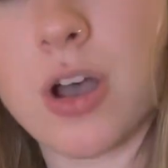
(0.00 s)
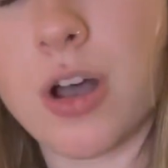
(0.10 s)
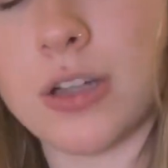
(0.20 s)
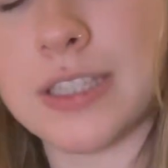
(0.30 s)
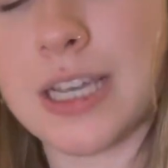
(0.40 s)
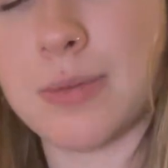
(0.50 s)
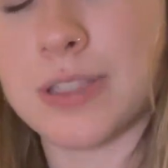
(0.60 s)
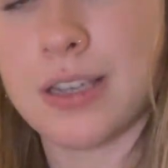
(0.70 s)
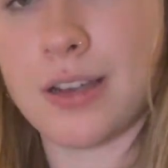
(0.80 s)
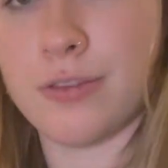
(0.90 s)
all types
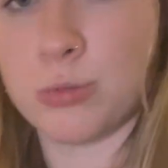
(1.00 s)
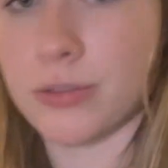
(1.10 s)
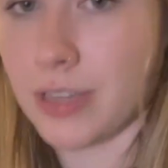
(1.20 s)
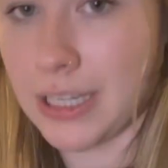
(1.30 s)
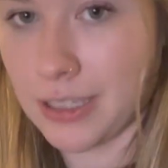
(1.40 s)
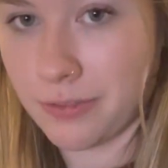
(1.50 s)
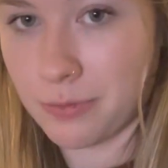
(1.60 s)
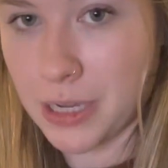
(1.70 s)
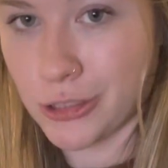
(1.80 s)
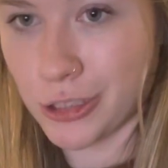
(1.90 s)
of preventative
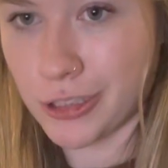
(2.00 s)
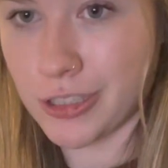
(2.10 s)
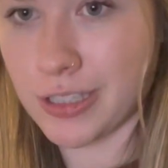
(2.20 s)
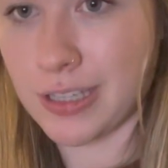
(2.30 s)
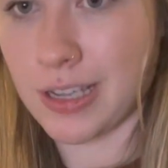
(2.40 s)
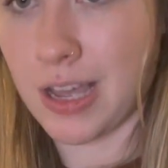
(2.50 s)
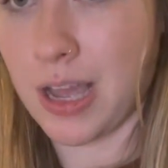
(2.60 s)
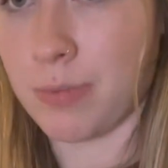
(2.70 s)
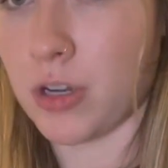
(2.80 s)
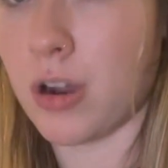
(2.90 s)
measures.
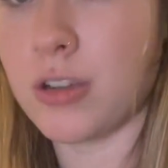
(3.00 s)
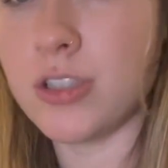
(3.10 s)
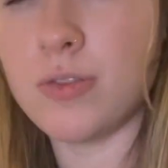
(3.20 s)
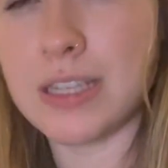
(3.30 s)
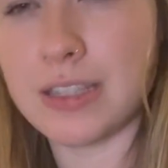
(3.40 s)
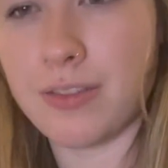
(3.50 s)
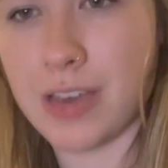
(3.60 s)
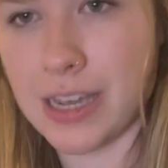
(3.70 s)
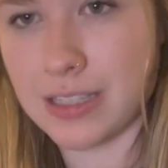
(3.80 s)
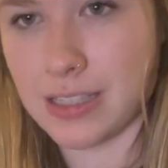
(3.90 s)
There also is a
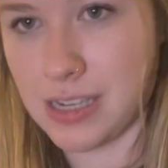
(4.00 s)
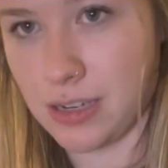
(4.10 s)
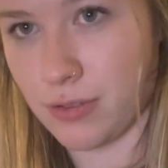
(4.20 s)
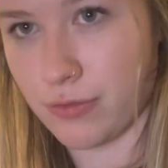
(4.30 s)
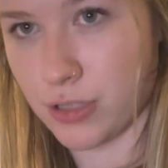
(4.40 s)
vaccine for